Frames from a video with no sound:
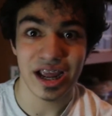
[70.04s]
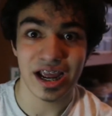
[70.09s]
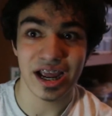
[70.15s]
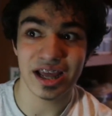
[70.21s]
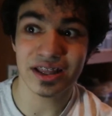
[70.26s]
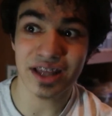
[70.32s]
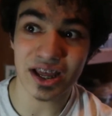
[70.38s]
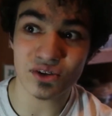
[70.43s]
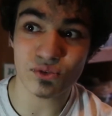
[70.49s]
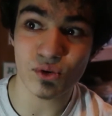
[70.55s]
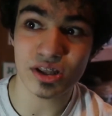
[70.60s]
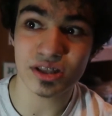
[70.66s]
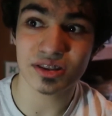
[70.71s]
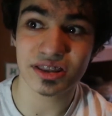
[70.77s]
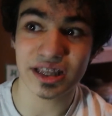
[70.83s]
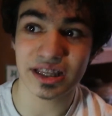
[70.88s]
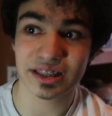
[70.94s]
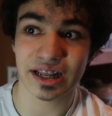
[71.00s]
And that's
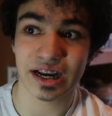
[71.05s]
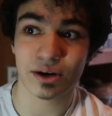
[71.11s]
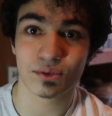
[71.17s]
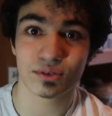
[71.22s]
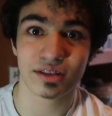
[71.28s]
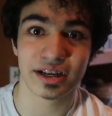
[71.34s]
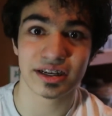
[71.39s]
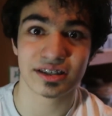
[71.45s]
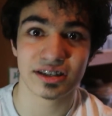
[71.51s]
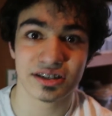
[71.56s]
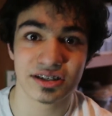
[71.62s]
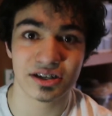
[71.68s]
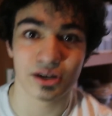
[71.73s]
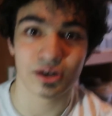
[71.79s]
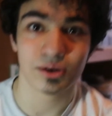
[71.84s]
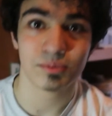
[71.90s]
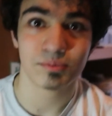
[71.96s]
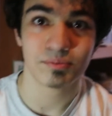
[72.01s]
one thing that I would like to
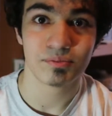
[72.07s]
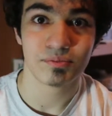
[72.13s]
do.